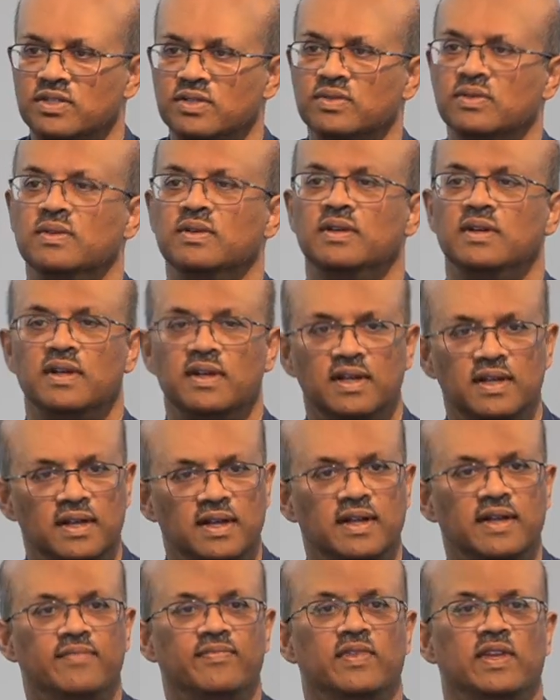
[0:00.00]
do
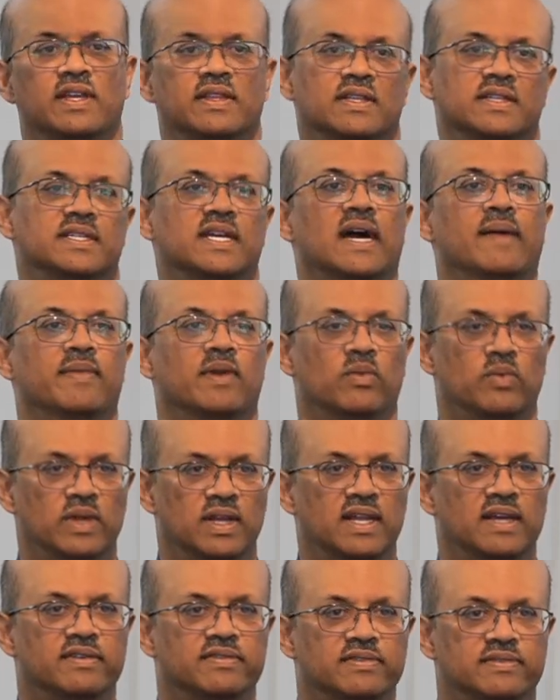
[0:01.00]
in the time that
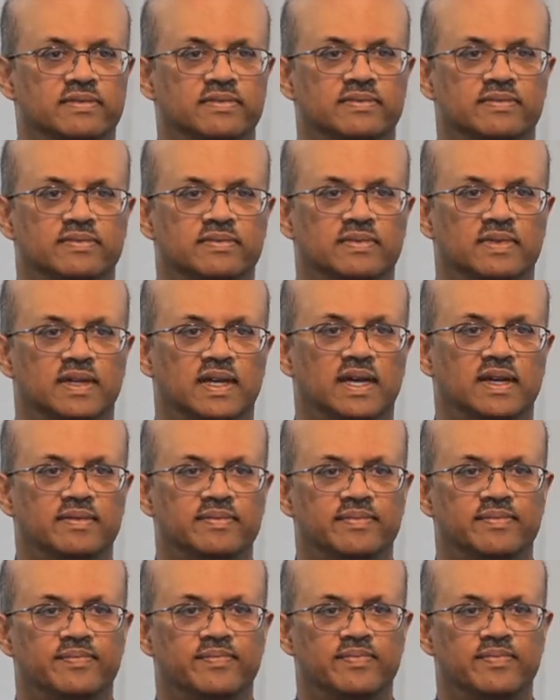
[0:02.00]
we live. Okay?